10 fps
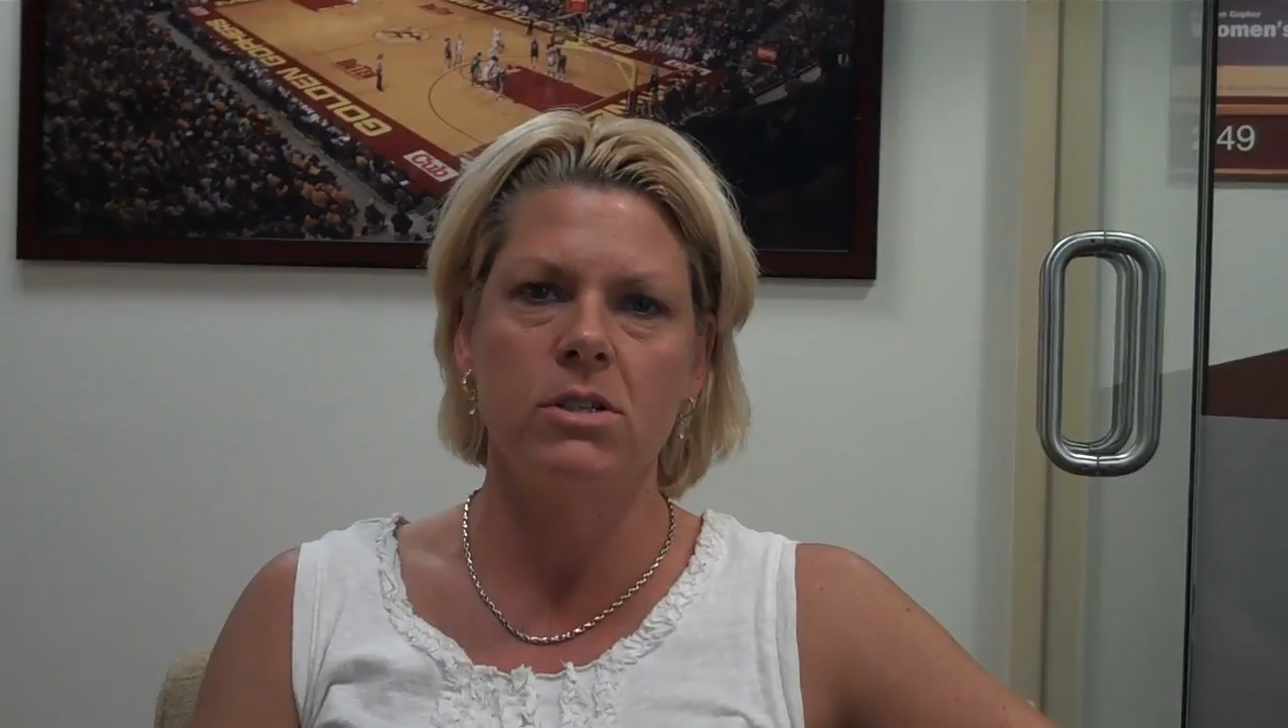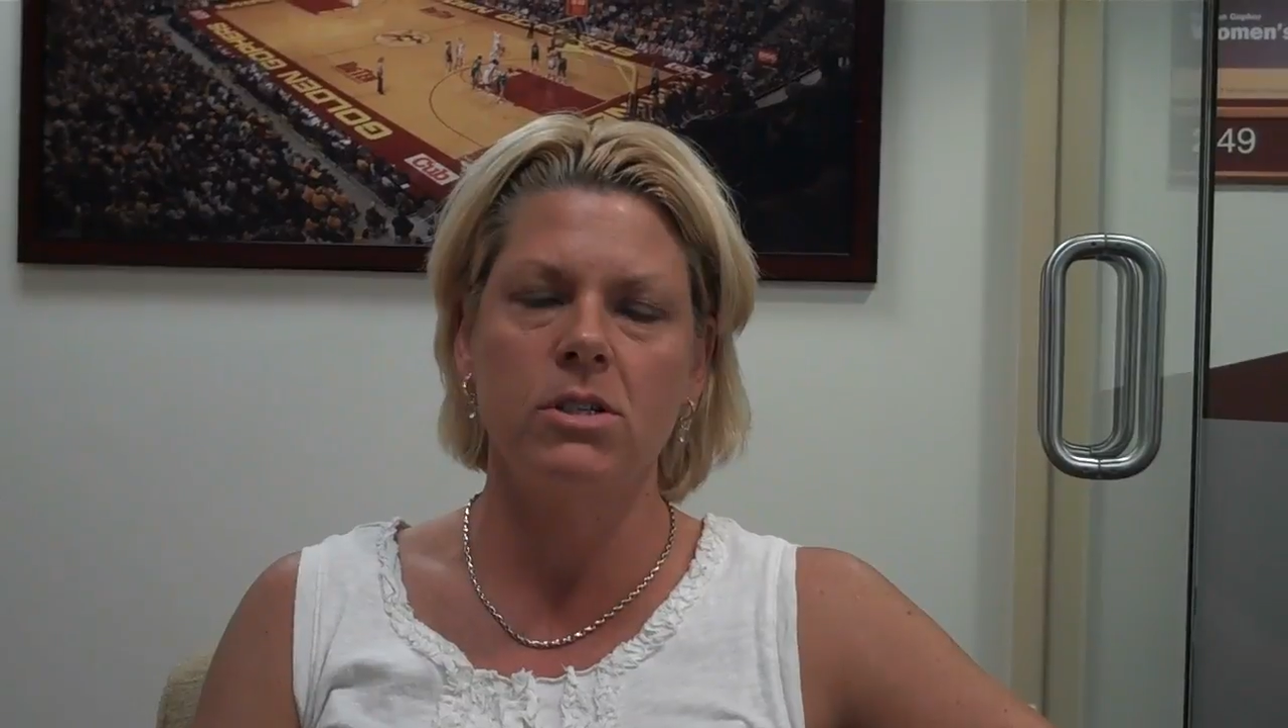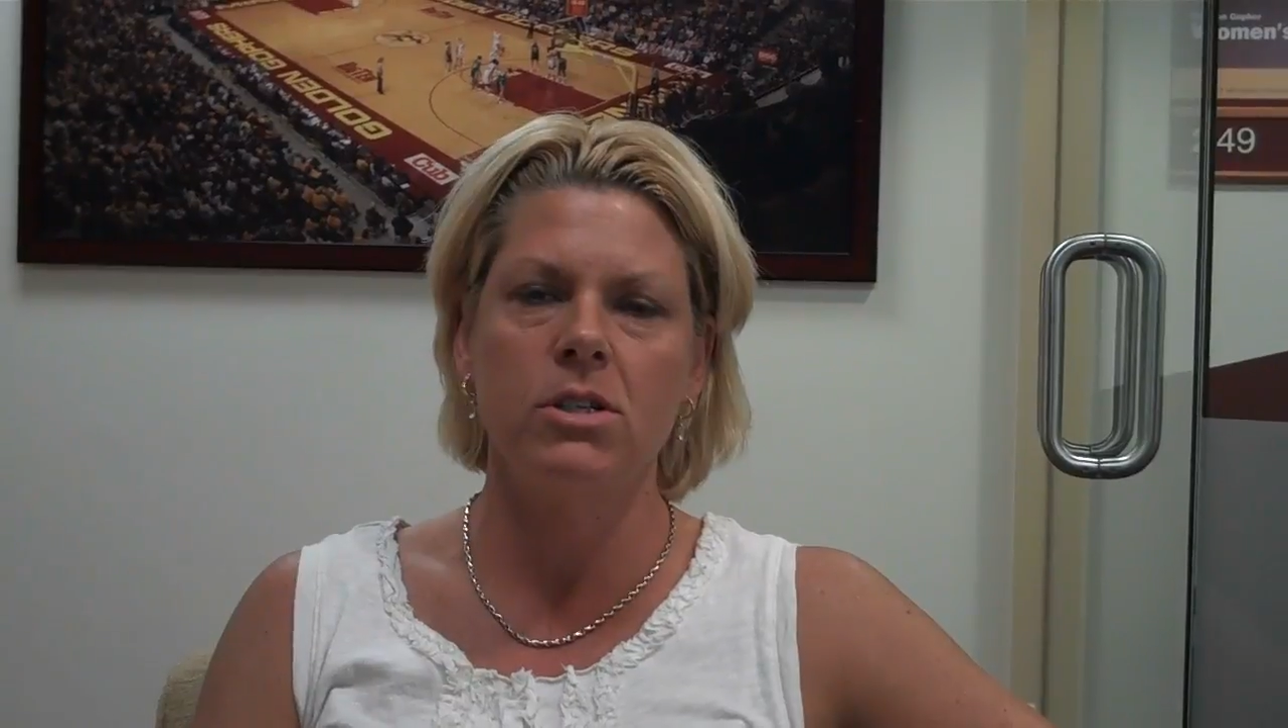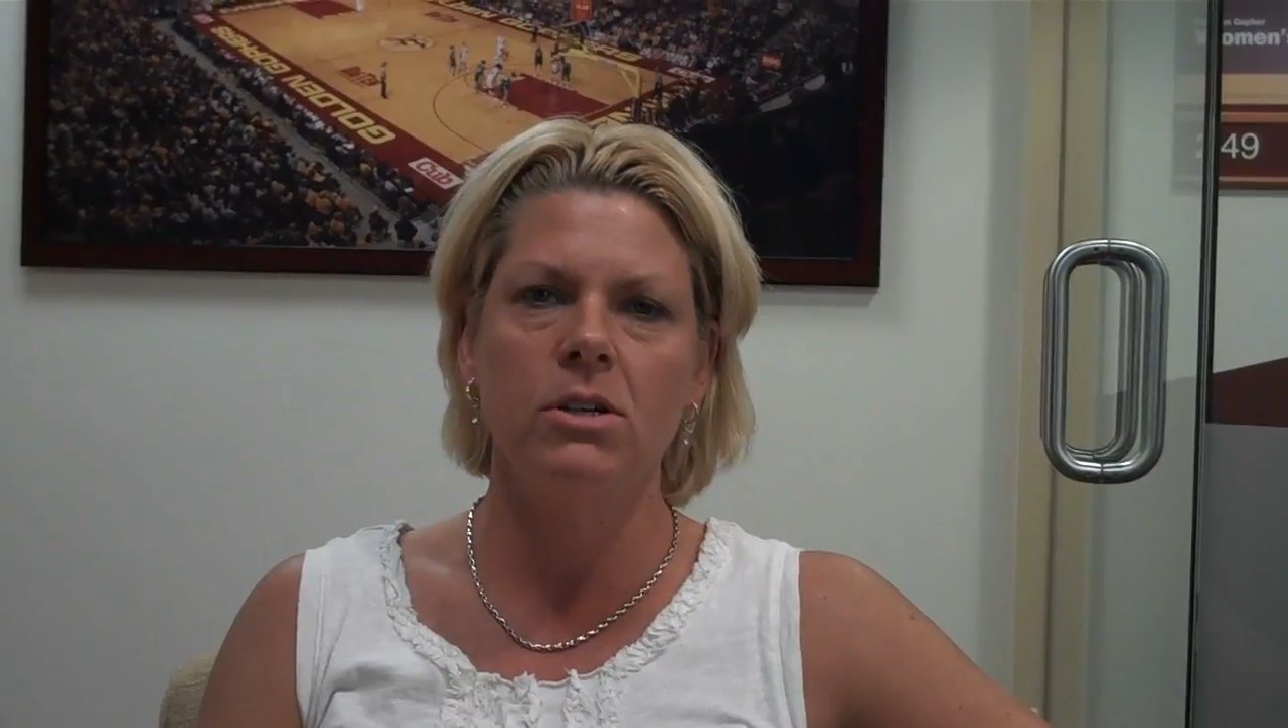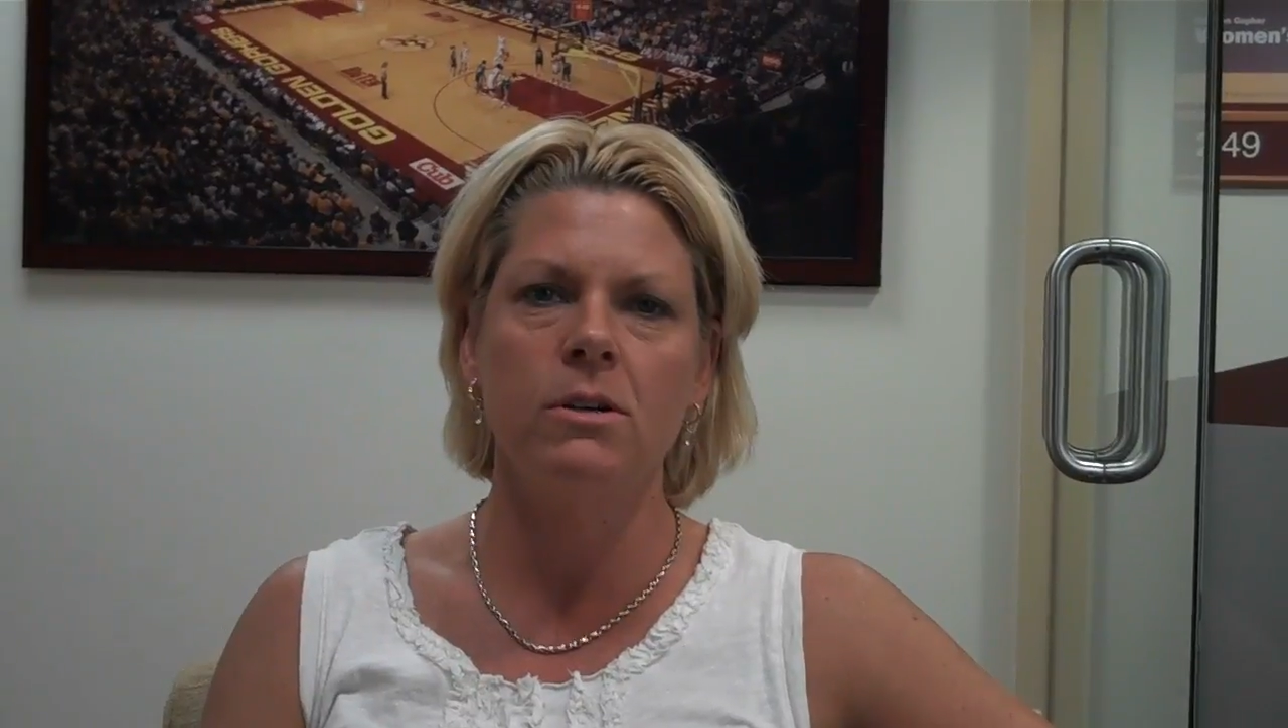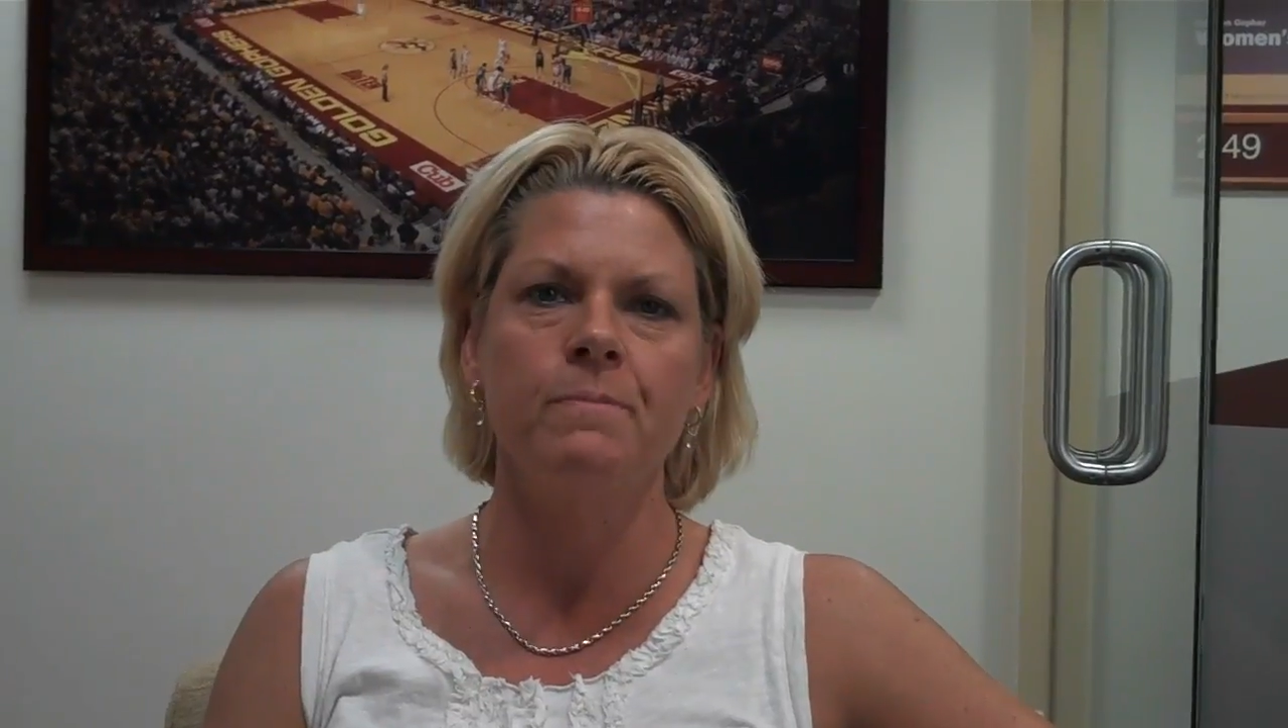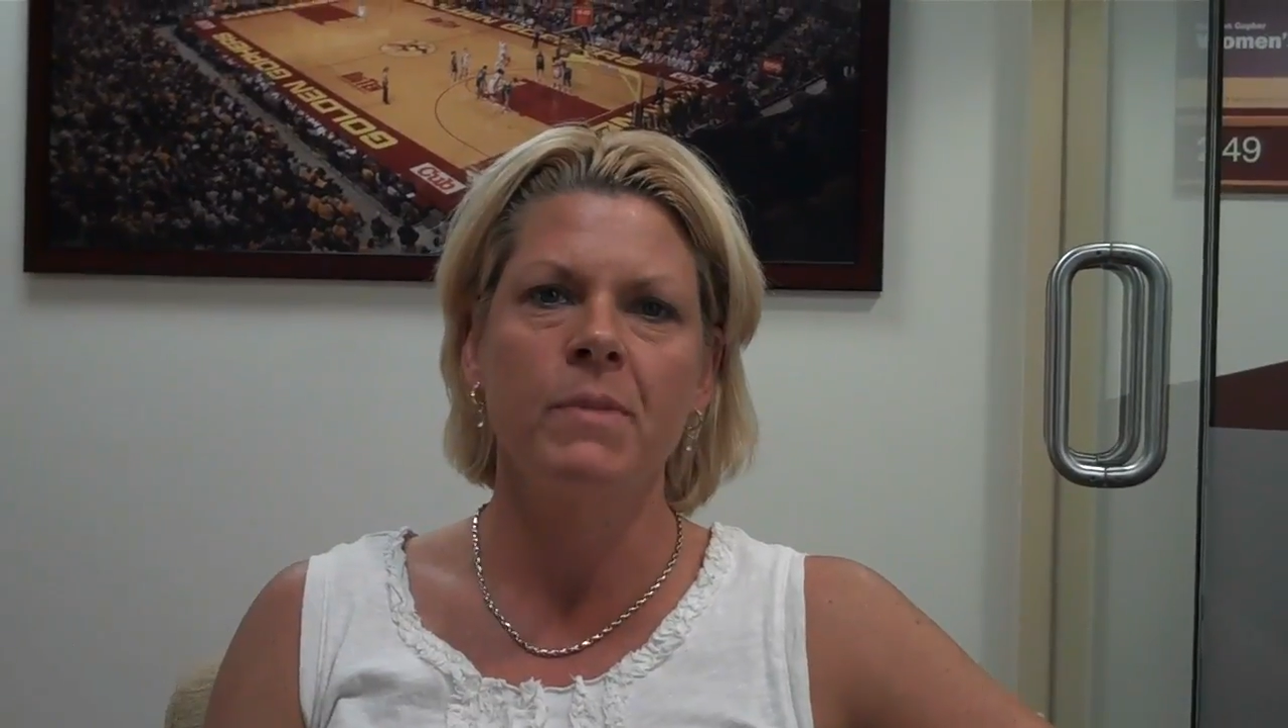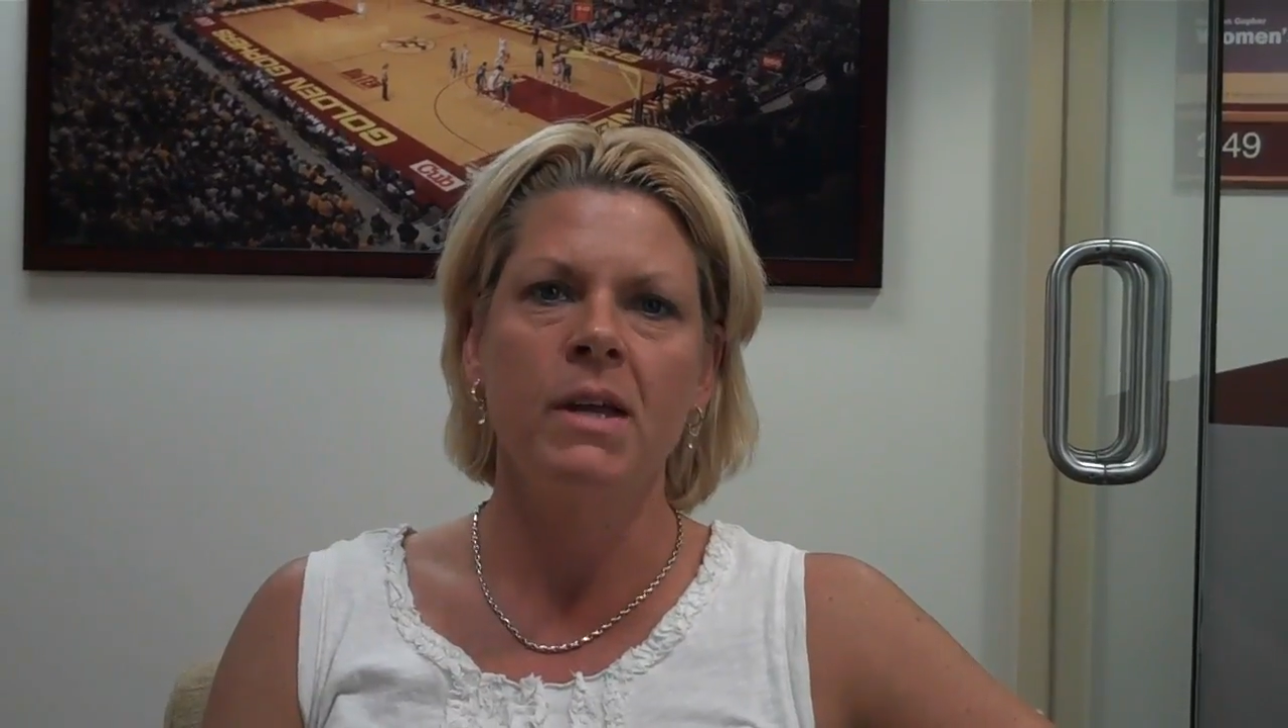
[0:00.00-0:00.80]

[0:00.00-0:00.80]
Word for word: this year.